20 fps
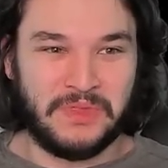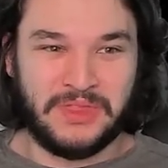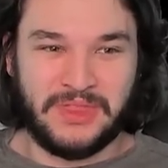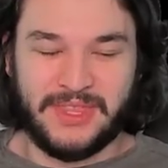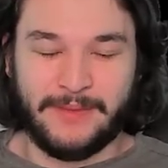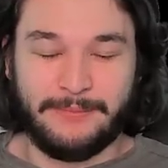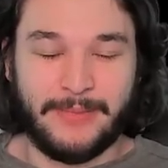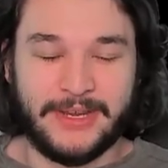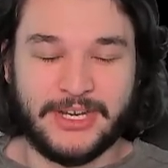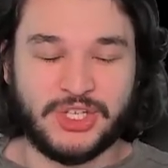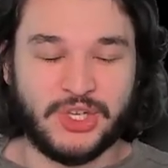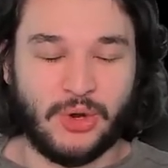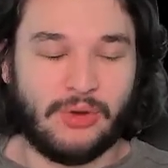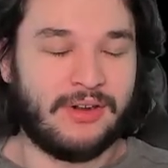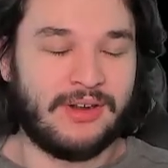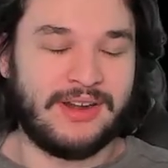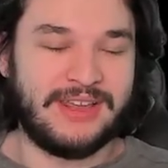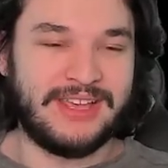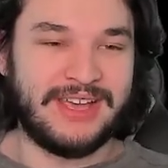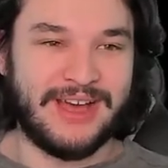the
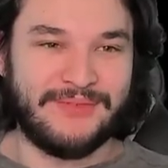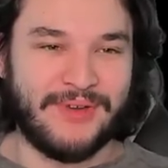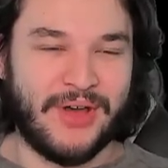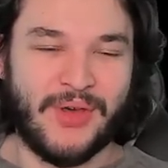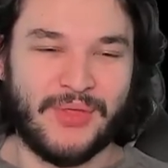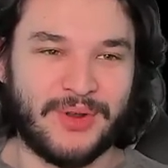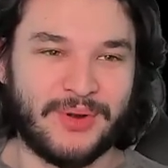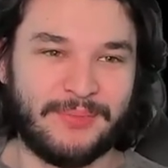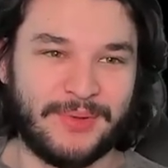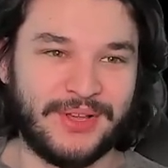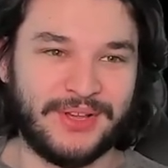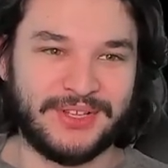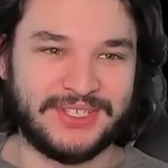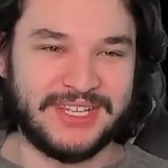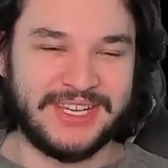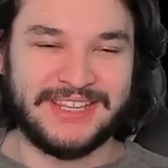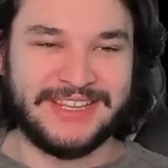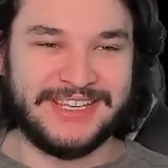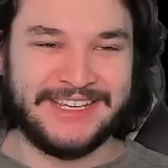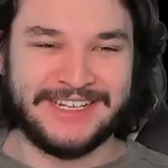majority of other
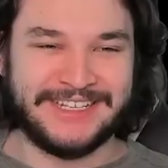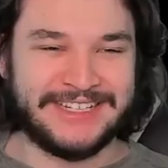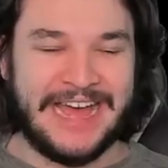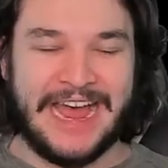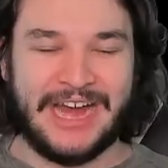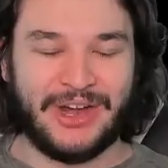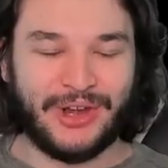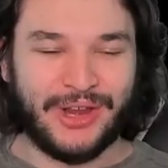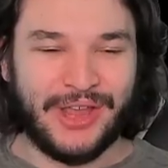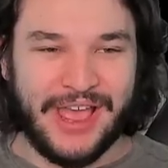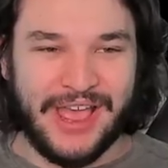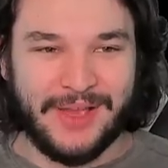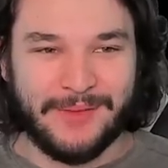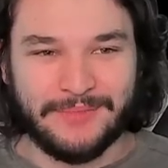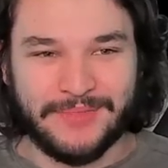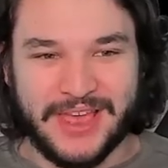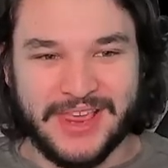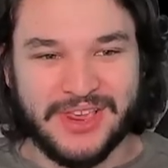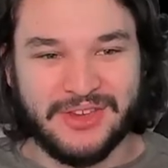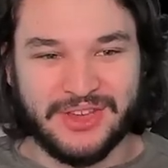builds in the entire
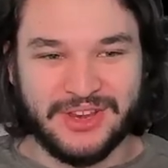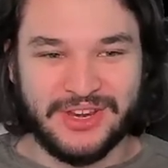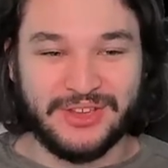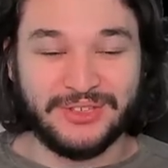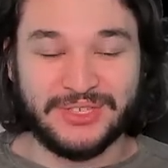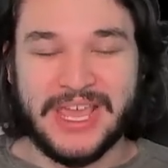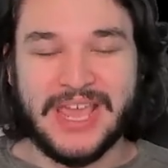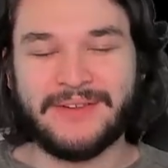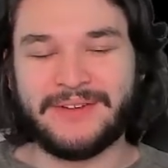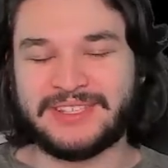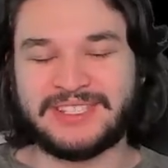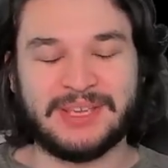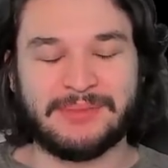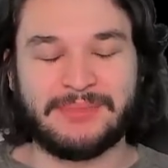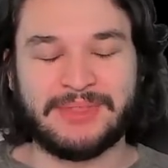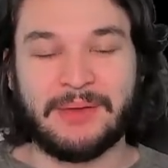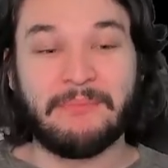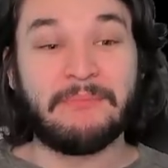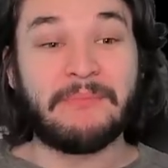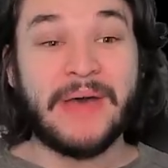game that you can use. Even
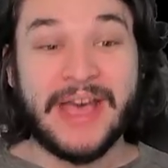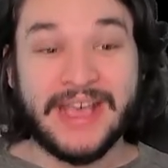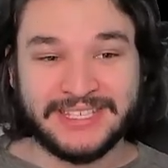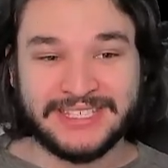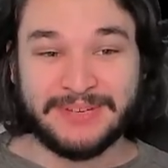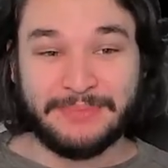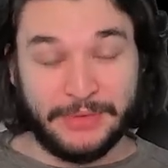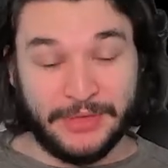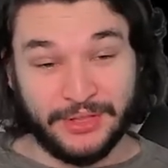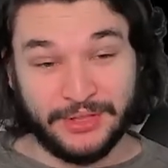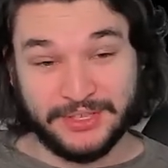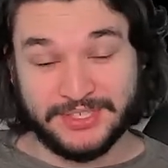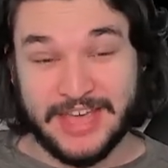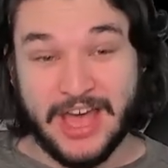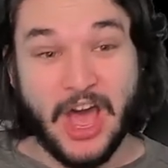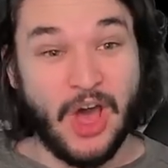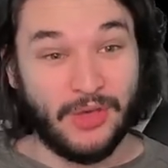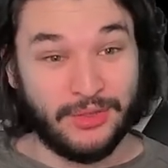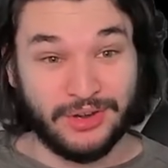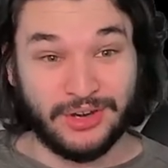some of the best builds
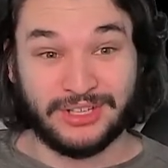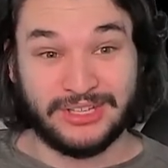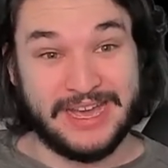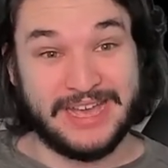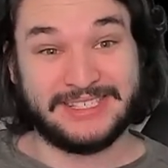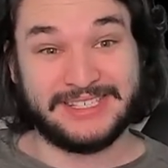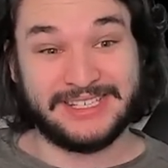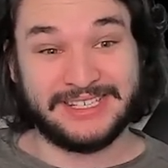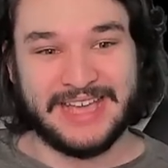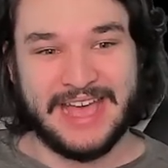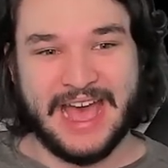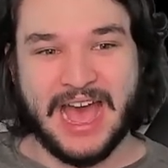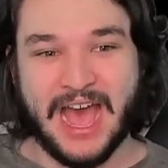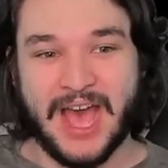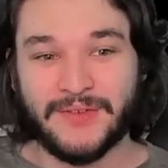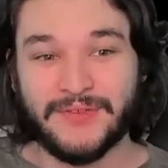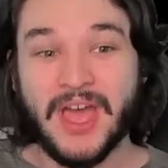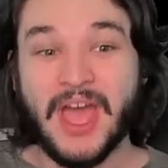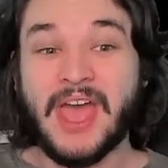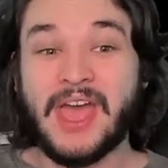that other classes
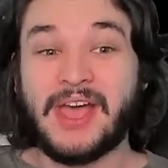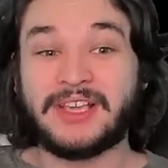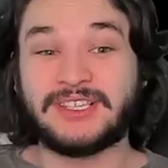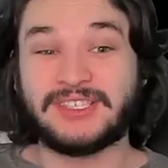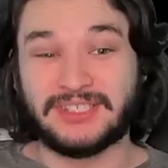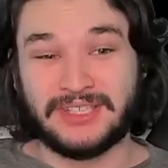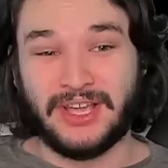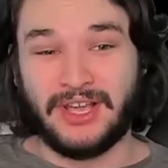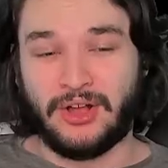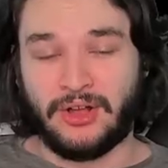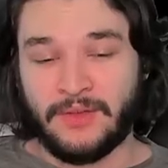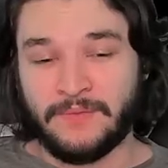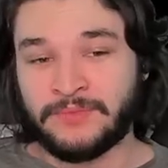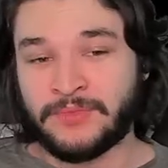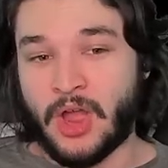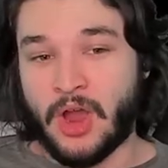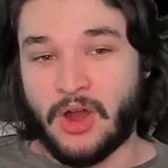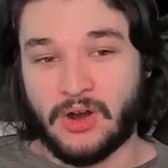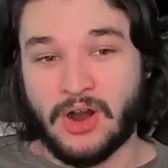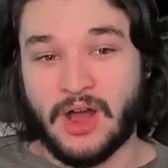have still
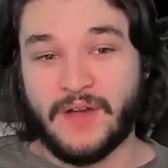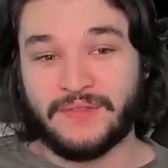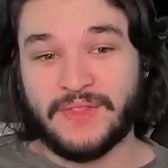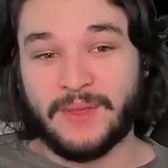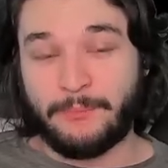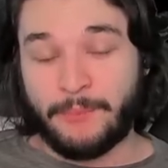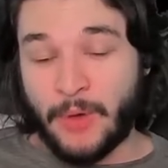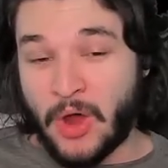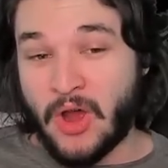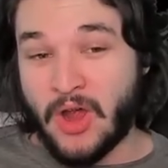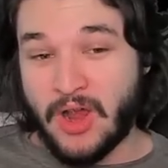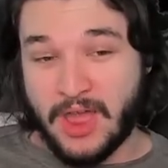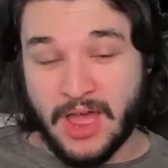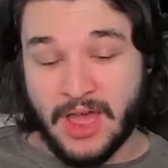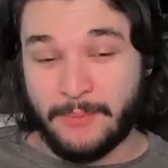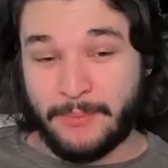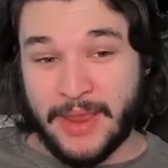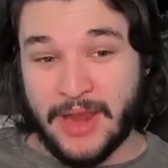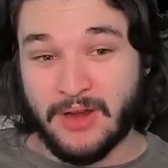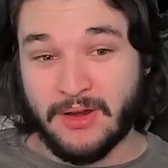are on the par
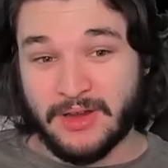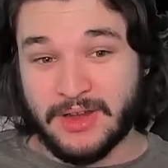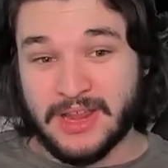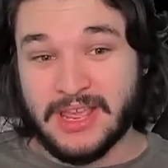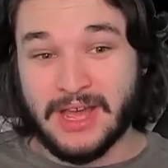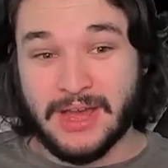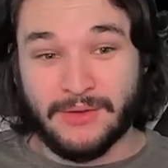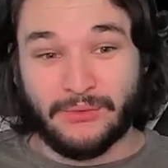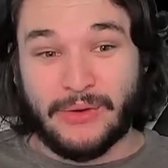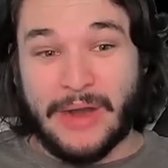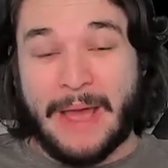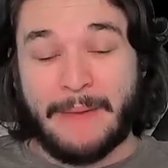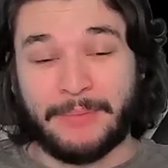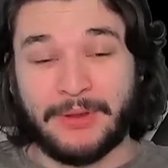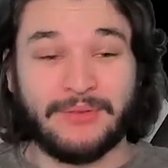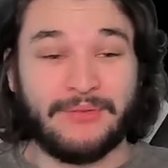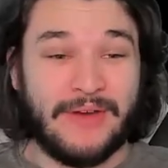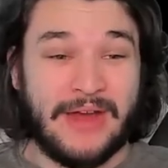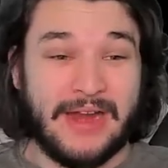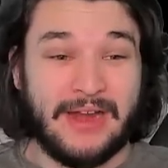uh, parity of
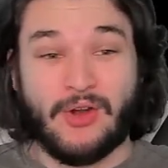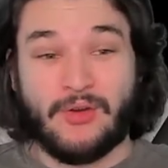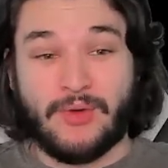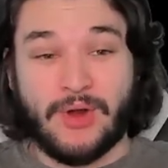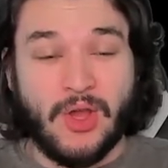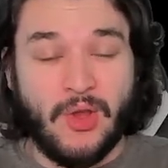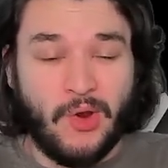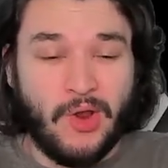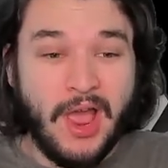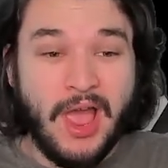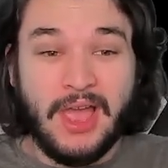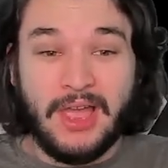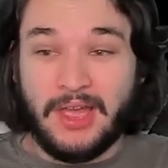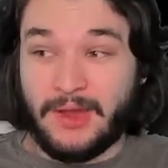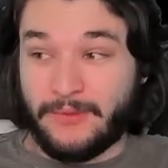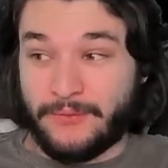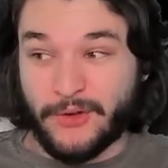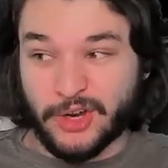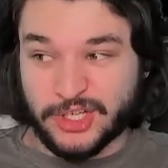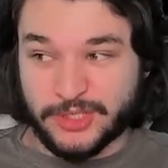Rapid Fire Rogue
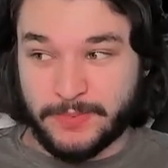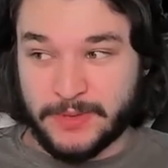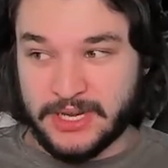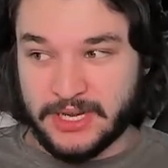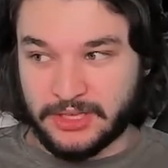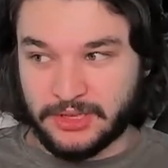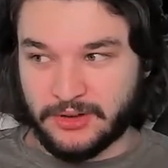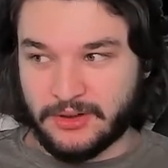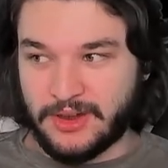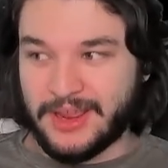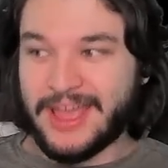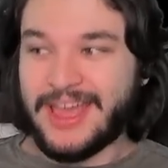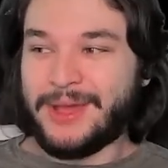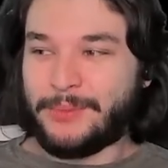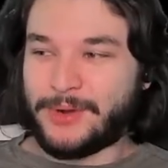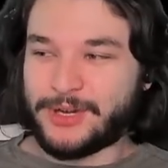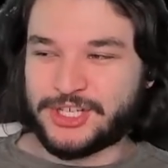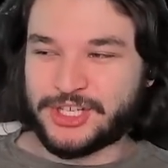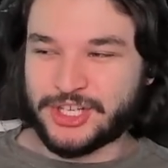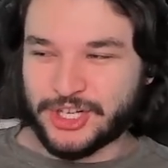uh, for speed clearing,
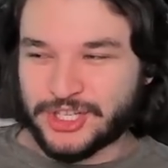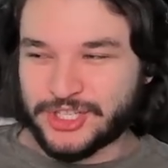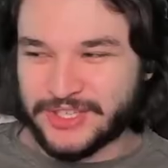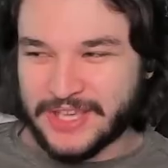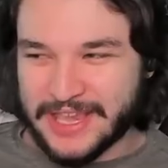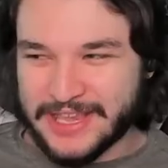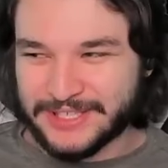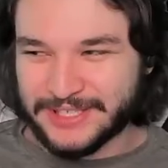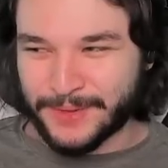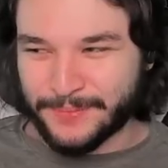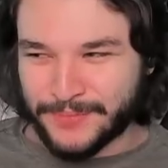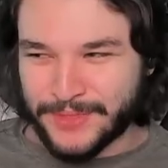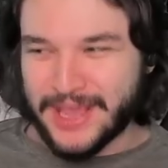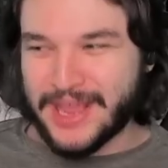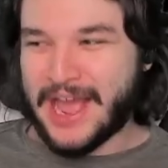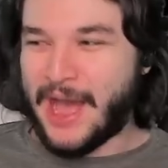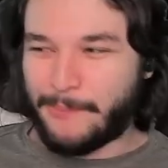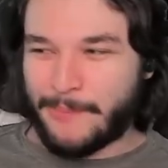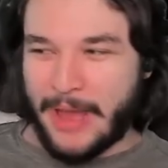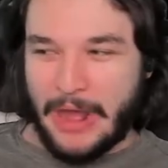which should say
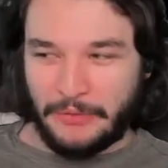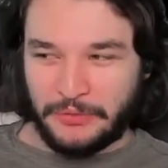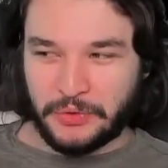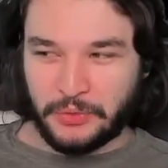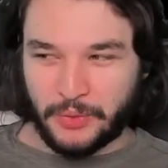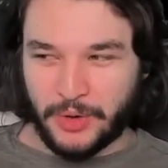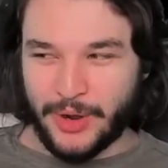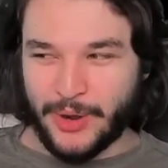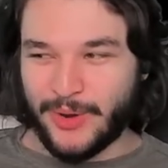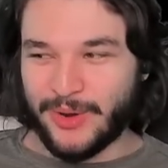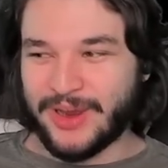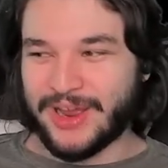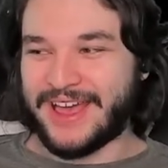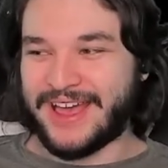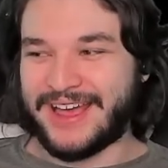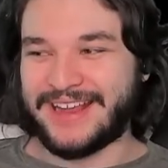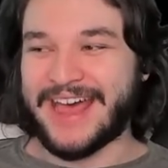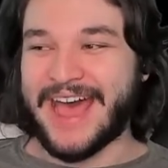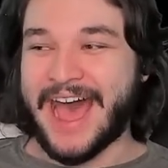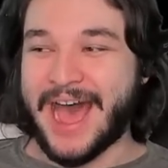something about the Rogue
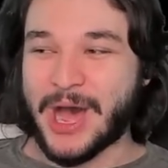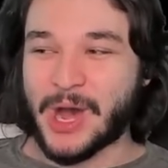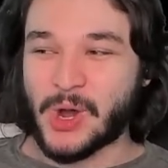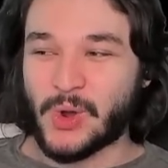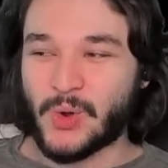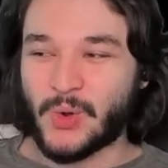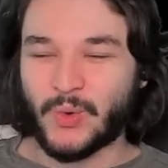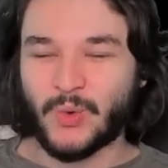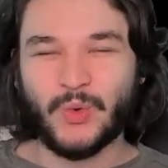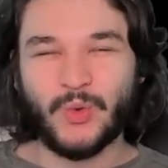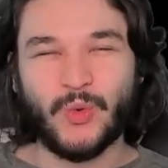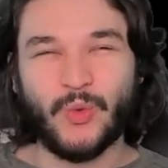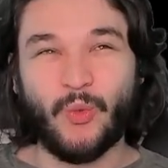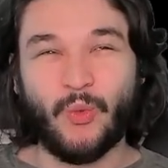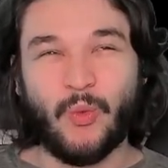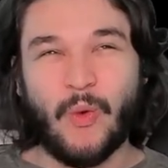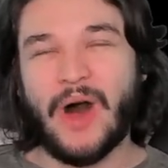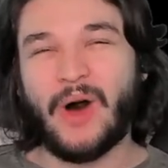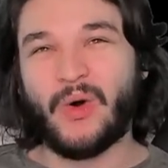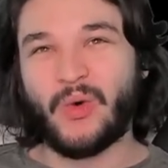and how
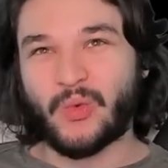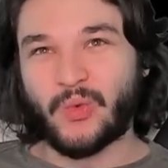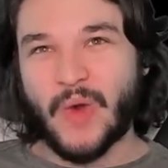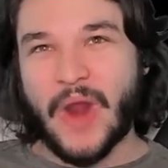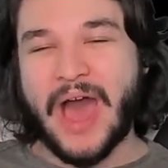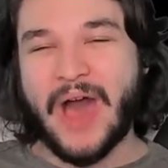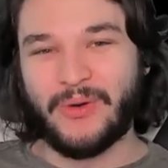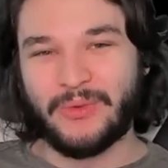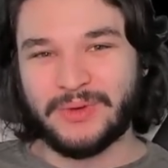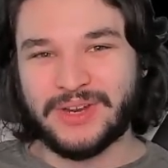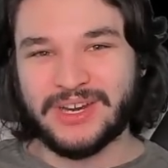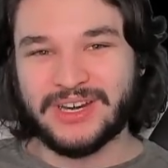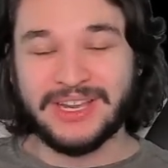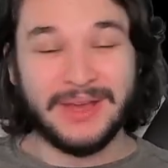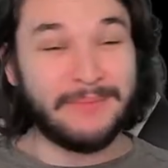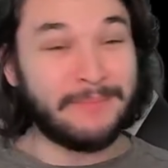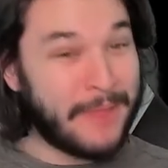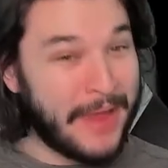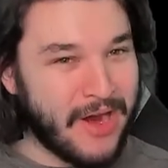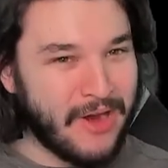well-rounded
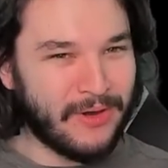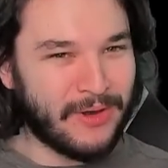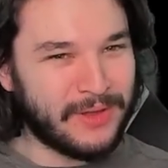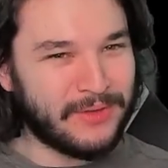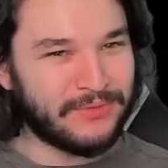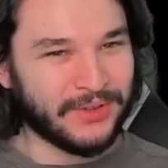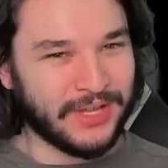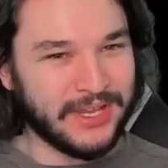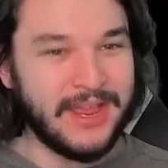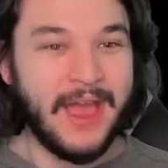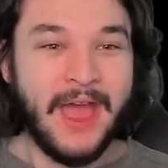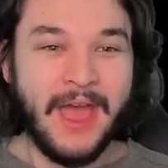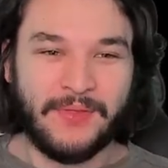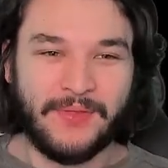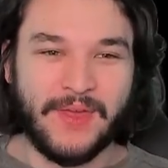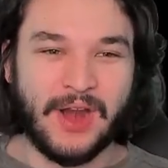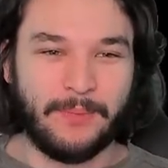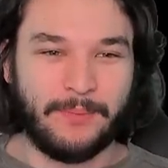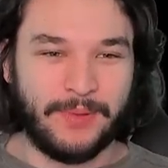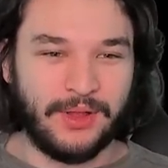comparatively
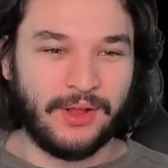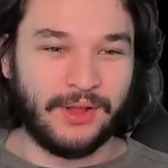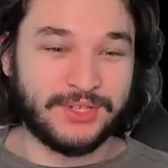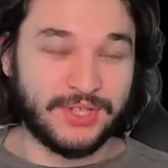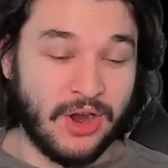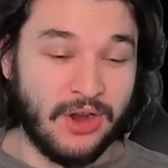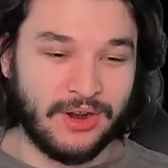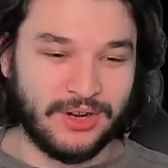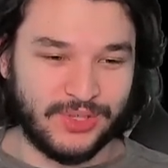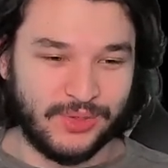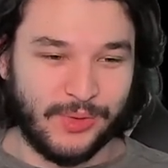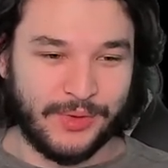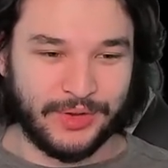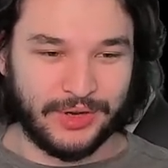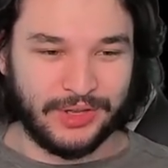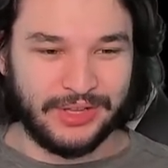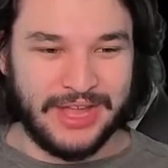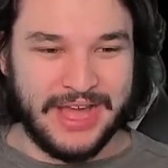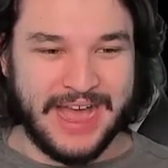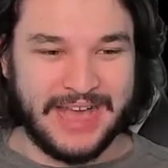their builds are to
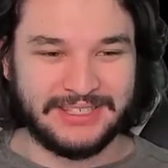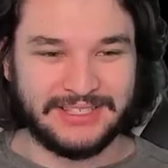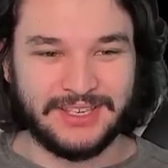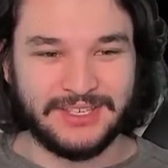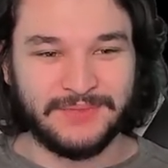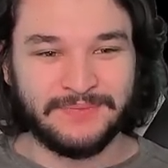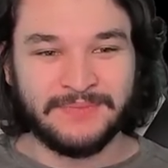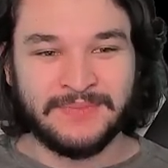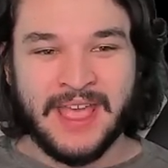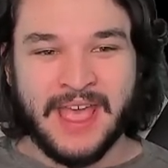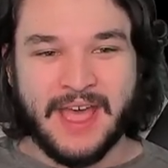other classes.